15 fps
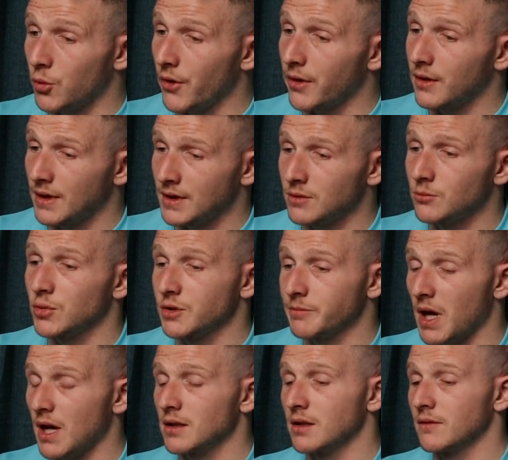putting things in
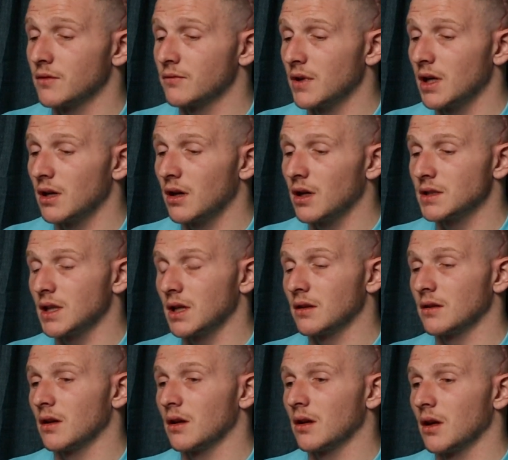perspective and realising
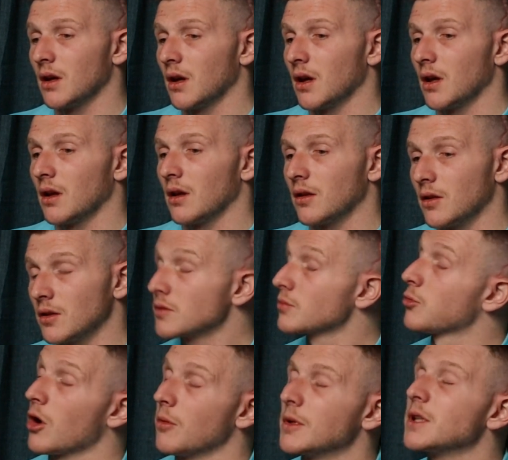that there's
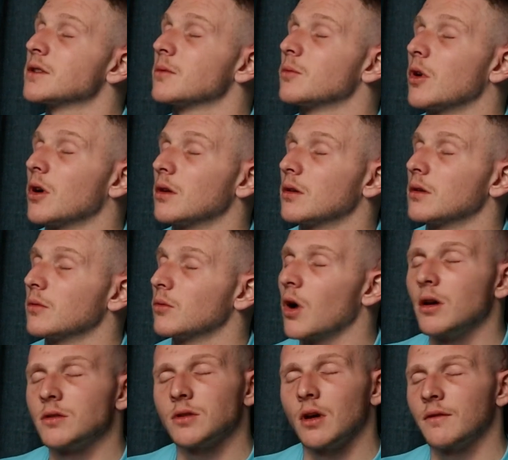probably someone
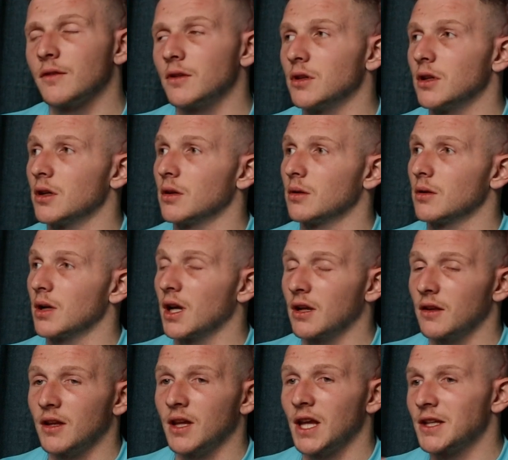worse off than you, and
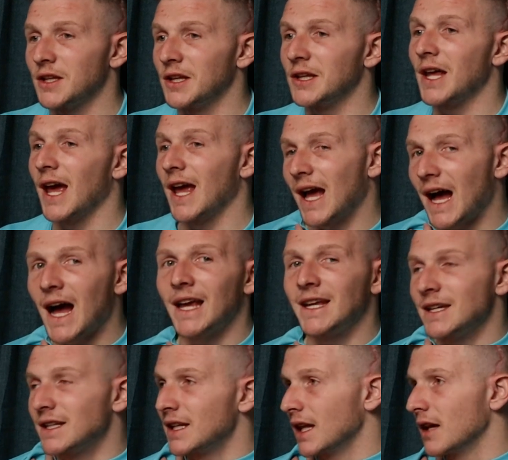at the end of the day I
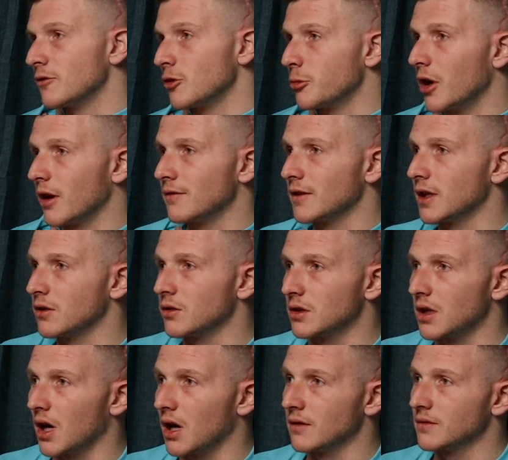can live a perfectly good
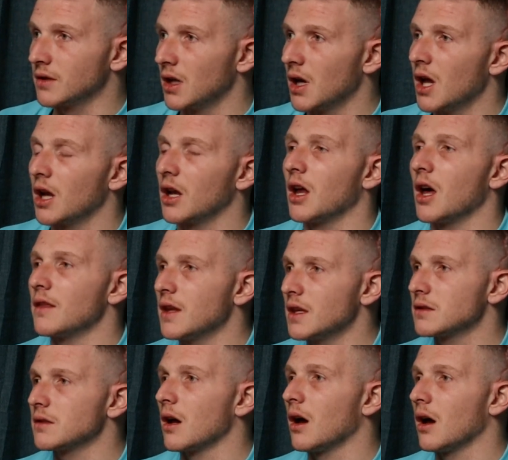life. Like
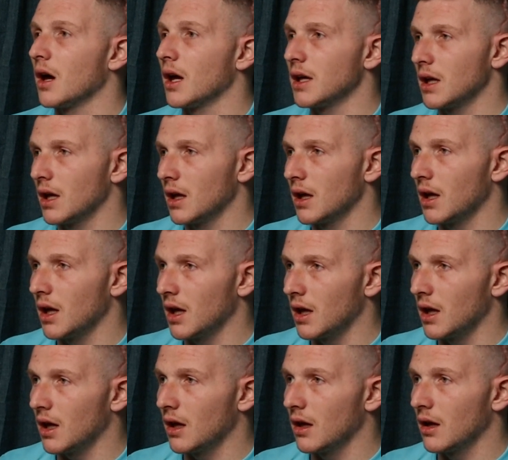this
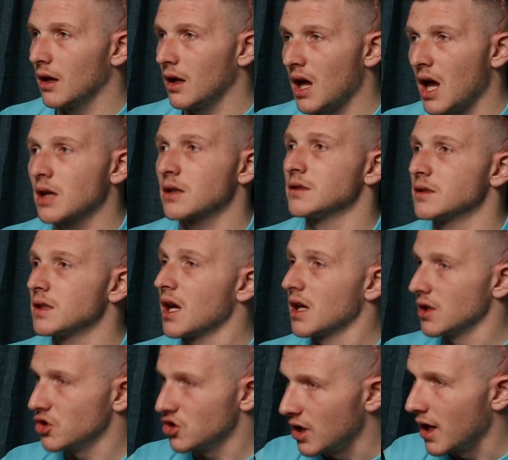I can say
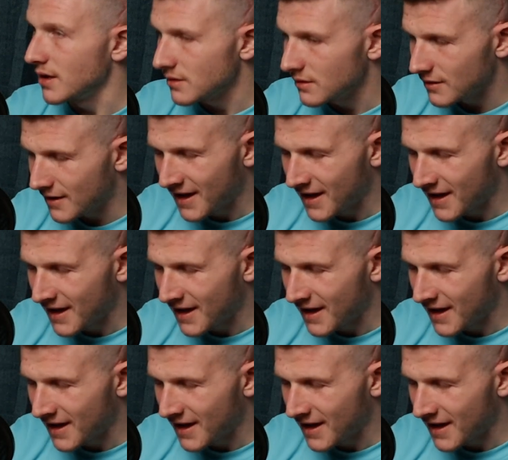is shit.